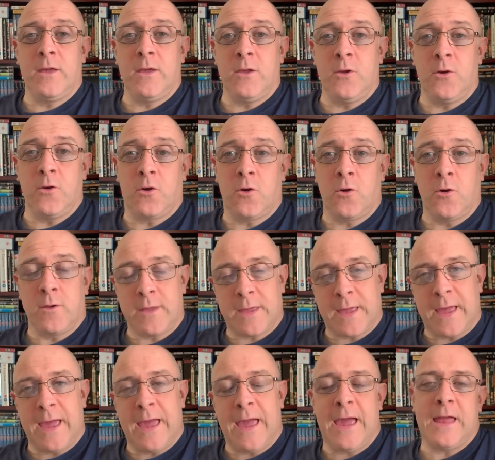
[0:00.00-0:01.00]
you couldn't
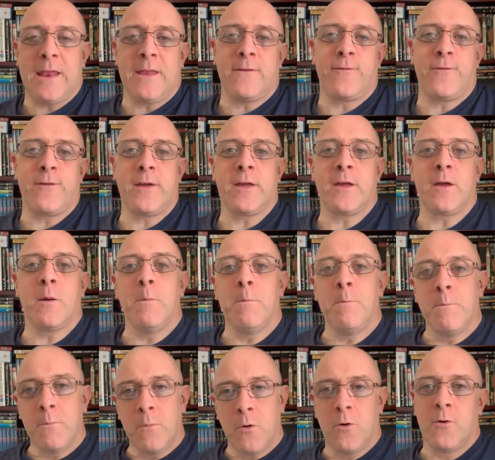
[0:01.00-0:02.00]
get anything
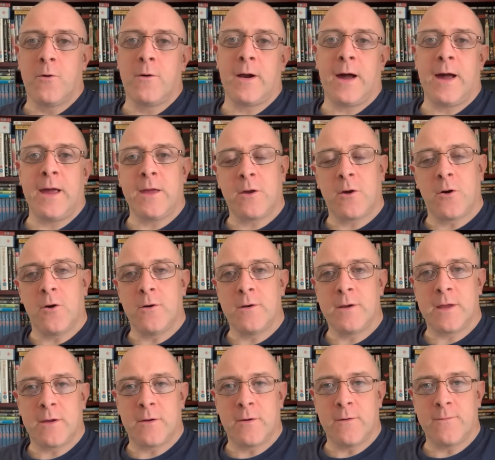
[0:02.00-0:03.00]
more
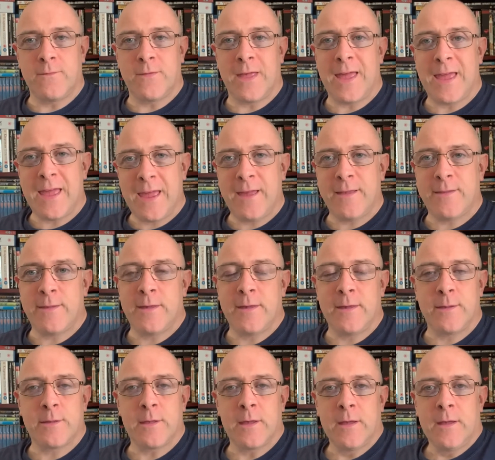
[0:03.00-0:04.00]
iconic of the
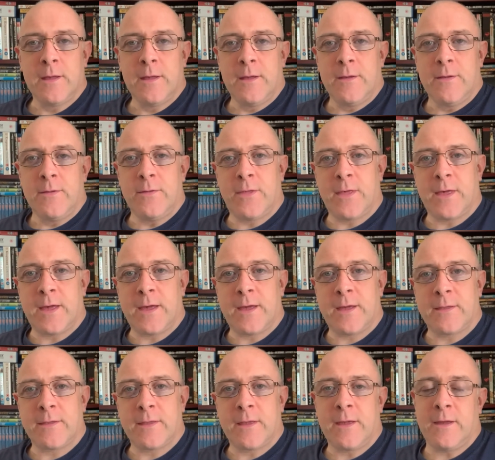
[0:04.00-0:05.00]
80s
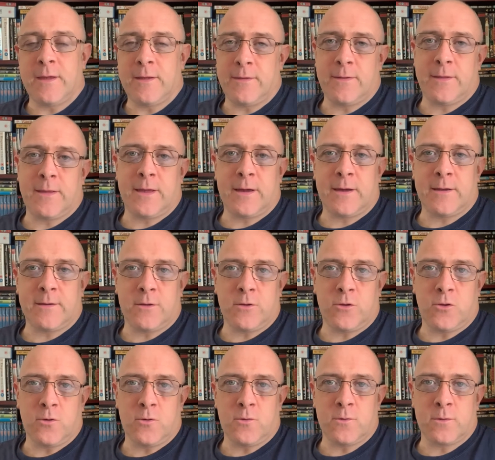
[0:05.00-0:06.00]
than Indiana
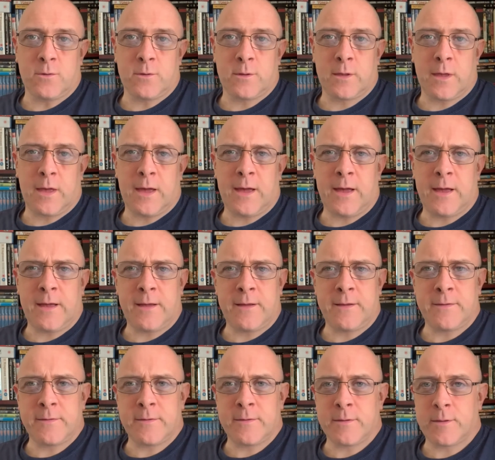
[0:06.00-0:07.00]
Jones.
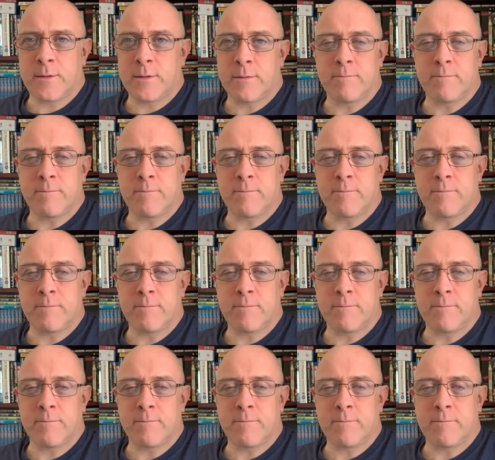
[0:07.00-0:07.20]
And